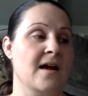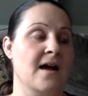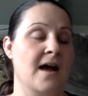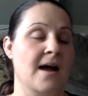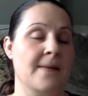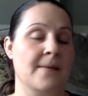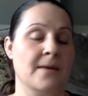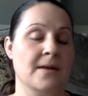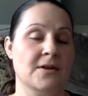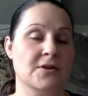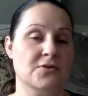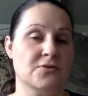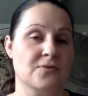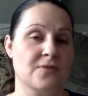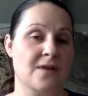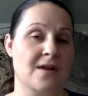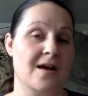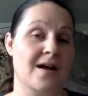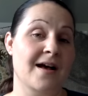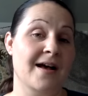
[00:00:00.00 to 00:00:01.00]
I'm going to
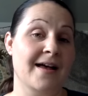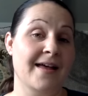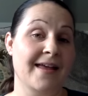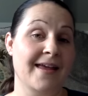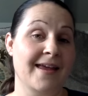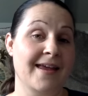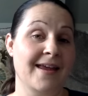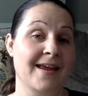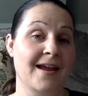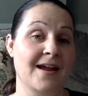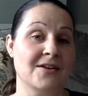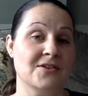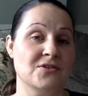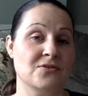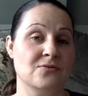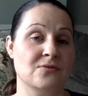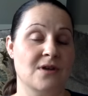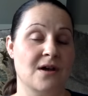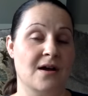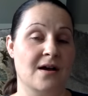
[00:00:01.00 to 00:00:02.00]
try
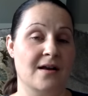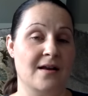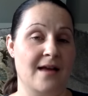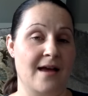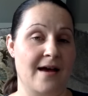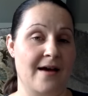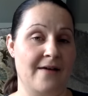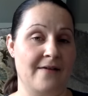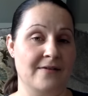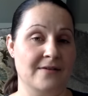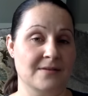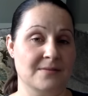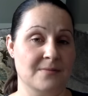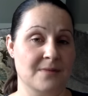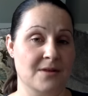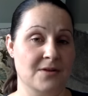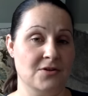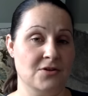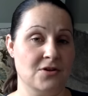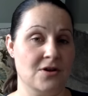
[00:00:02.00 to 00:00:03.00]
to not have as
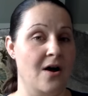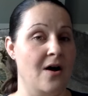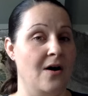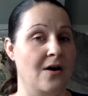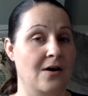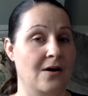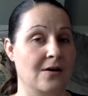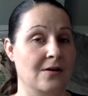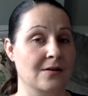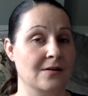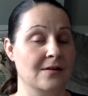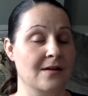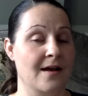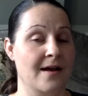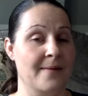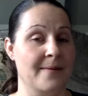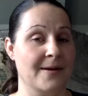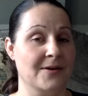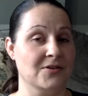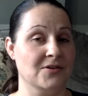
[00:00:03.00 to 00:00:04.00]
much haul.
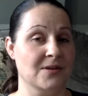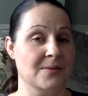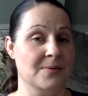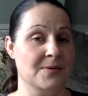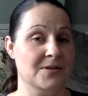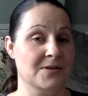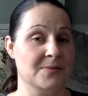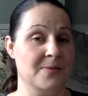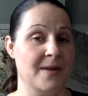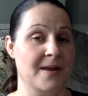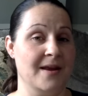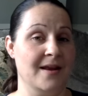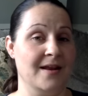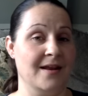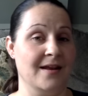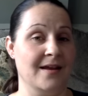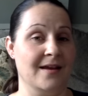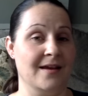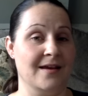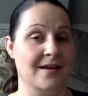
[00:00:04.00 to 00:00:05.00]
I'm actually
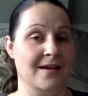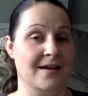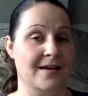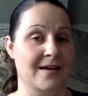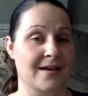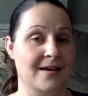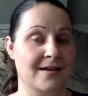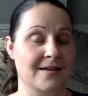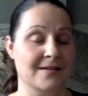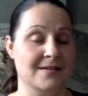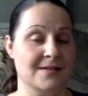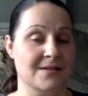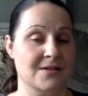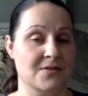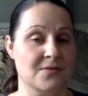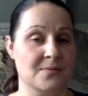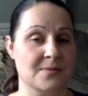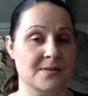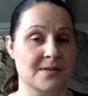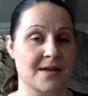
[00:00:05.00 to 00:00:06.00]
participating in Stitch
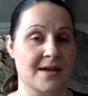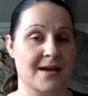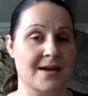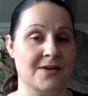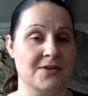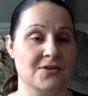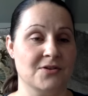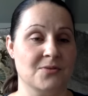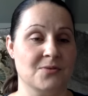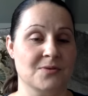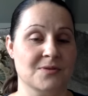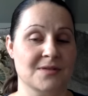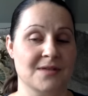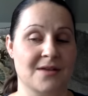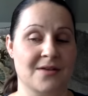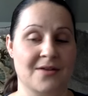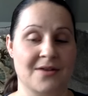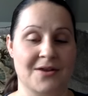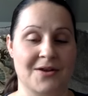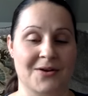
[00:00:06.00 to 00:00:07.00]
from Stash, and we'll see
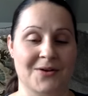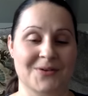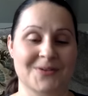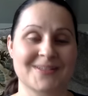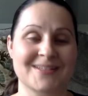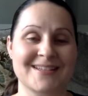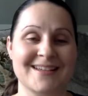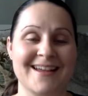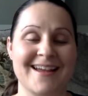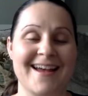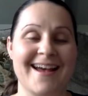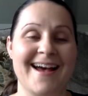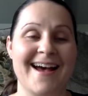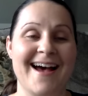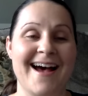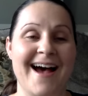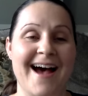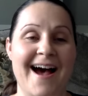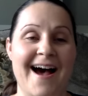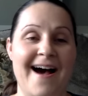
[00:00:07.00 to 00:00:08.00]
how that goes.
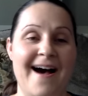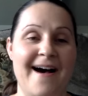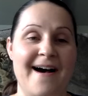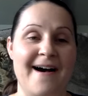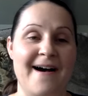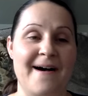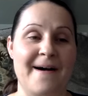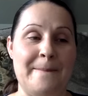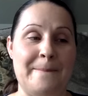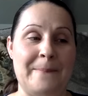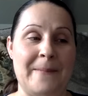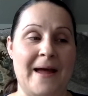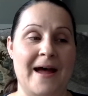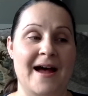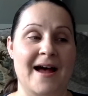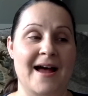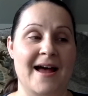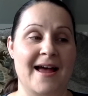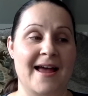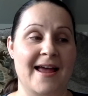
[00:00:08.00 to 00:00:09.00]

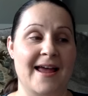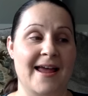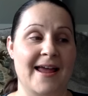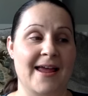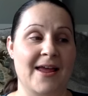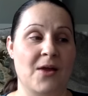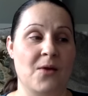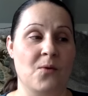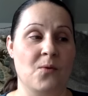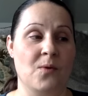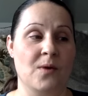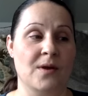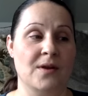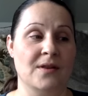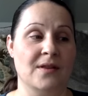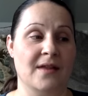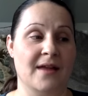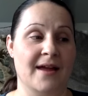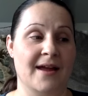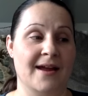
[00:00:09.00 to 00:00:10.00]
I would
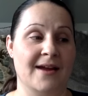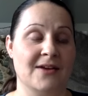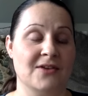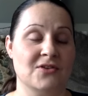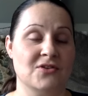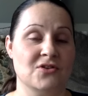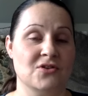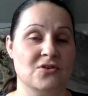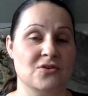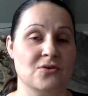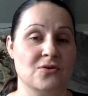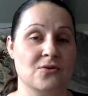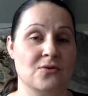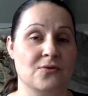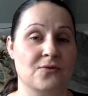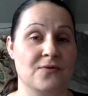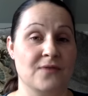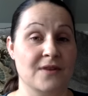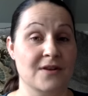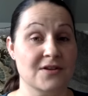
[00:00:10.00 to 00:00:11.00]
like to
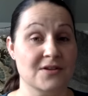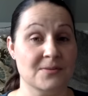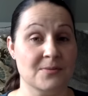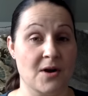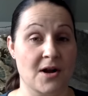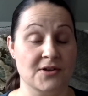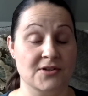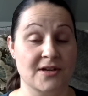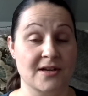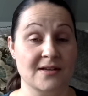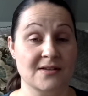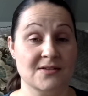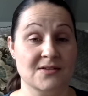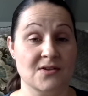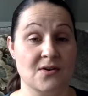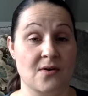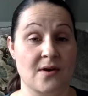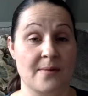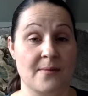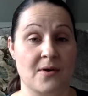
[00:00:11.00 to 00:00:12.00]
finish some projects,
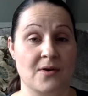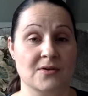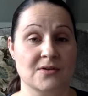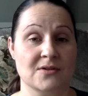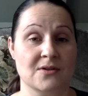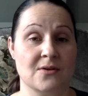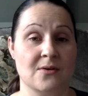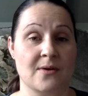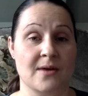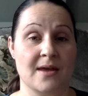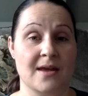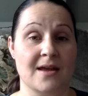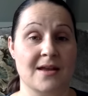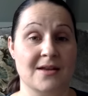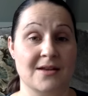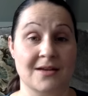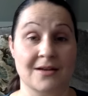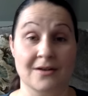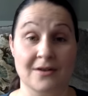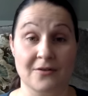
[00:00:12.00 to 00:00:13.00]
so I'm also
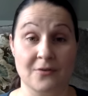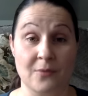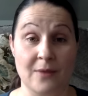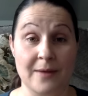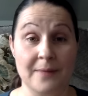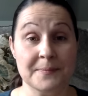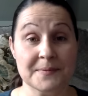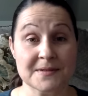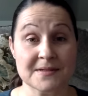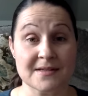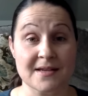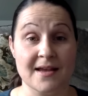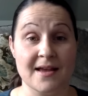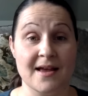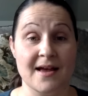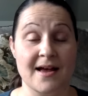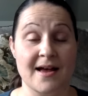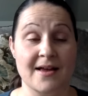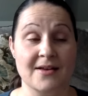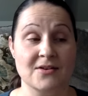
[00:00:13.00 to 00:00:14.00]
in Year of Whips,
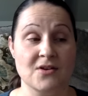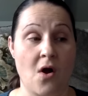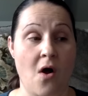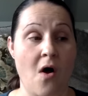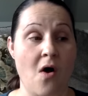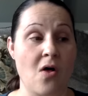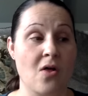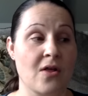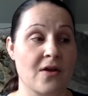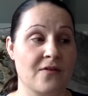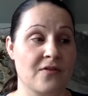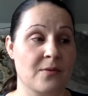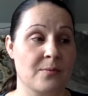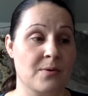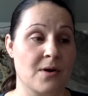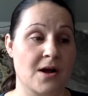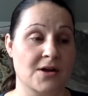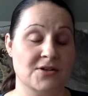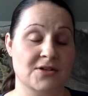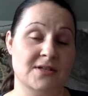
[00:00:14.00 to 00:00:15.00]
and all of the
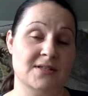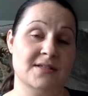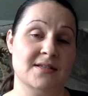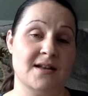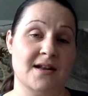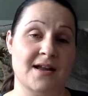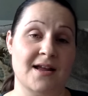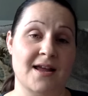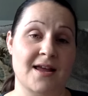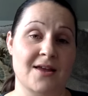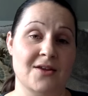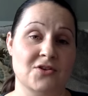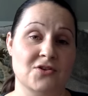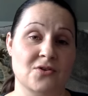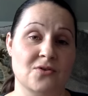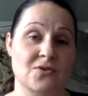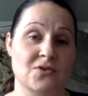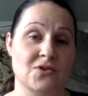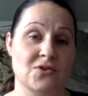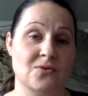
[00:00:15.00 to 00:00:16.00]
projects that I
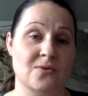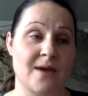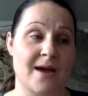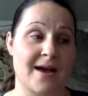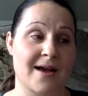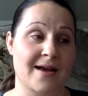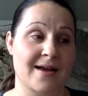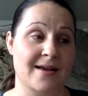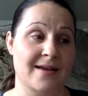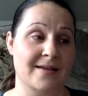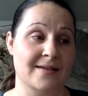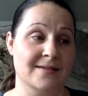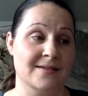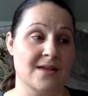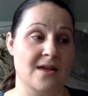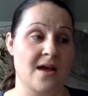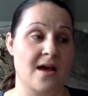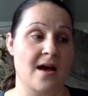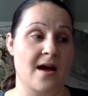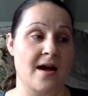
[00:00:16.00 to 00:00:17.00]
showed you as
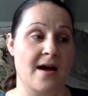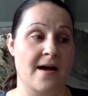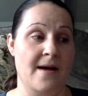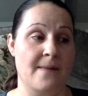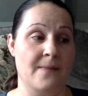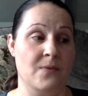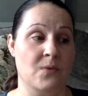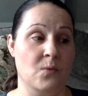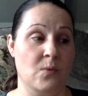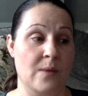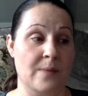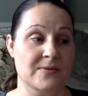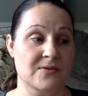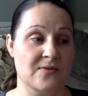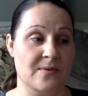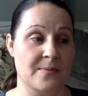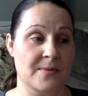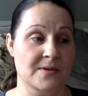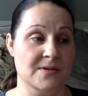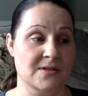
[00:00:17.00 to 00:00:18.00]
whips
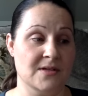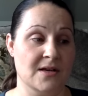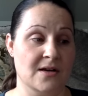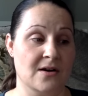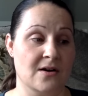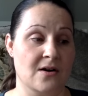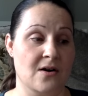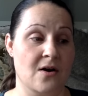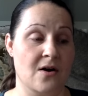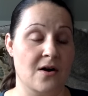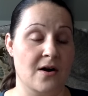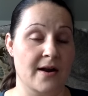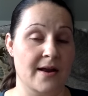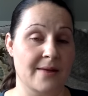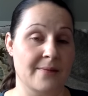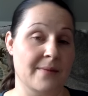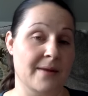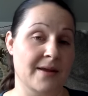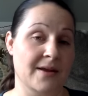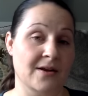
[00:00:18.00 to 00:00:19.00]
from this year are
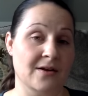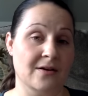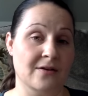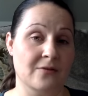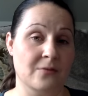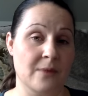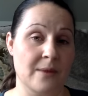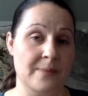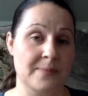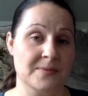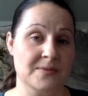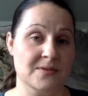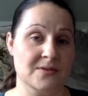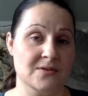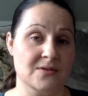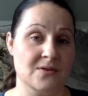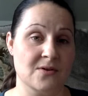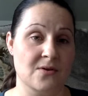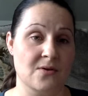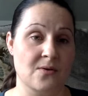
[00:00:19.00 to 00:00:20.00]
in my Year of Whips,
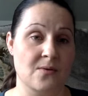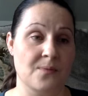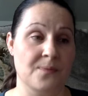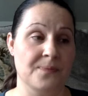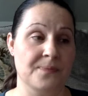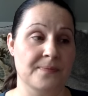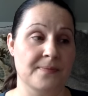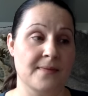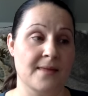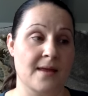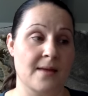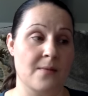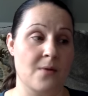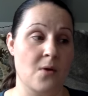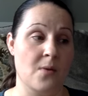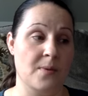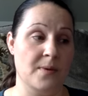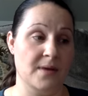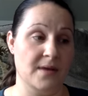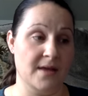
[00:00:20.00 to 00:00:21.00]
so I'm
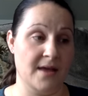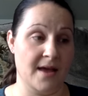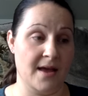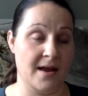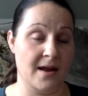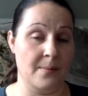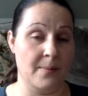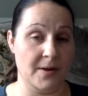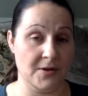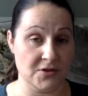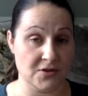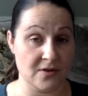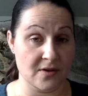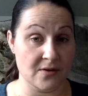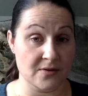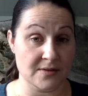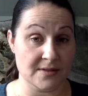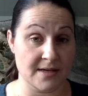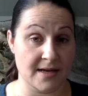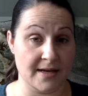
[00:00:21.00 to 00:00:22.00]
hoping to get a bunch of
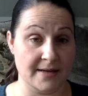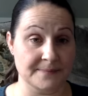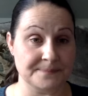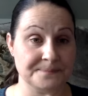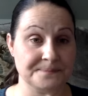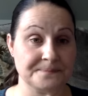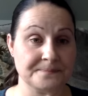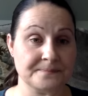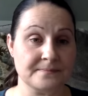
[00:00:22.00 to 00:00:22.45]
those done.